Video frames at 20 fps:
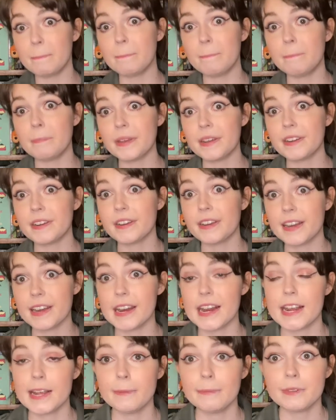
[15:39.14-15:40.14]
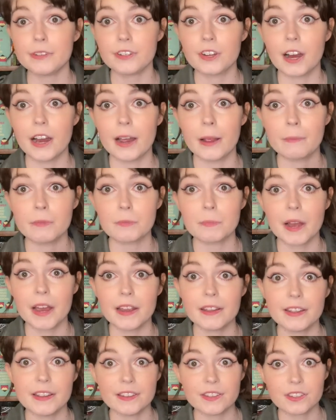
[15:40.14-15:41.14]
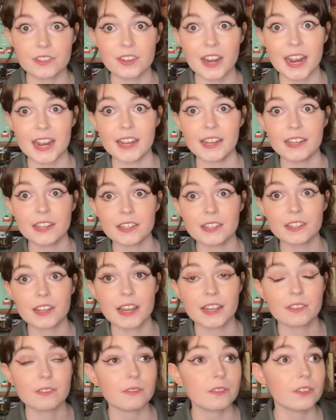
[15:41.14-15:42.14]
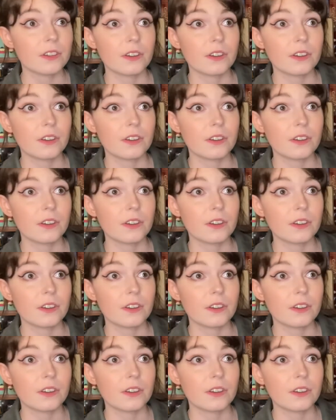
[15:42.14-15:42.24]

bitten heaps of times by these snakes and,